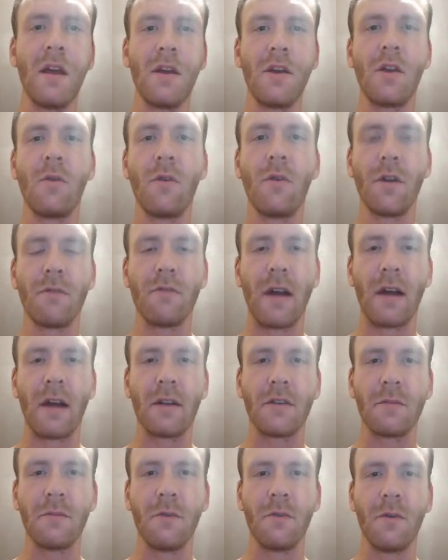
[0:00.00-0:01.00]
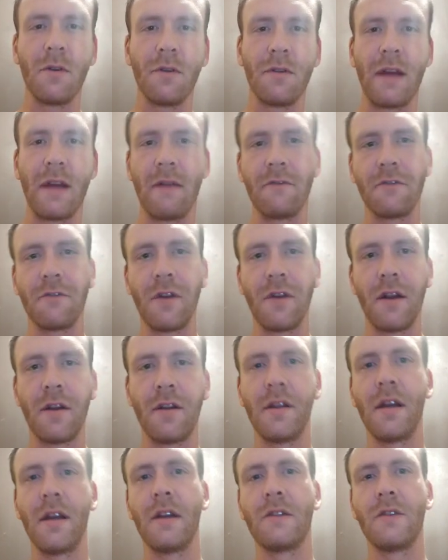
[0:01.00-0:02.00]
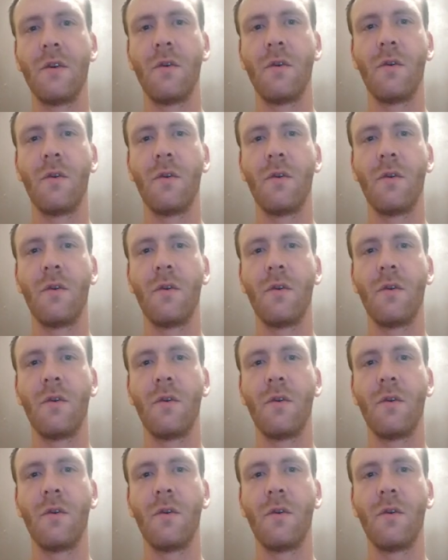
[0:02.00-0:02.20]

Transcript: you go into ranked mode if you haven't tried it yet,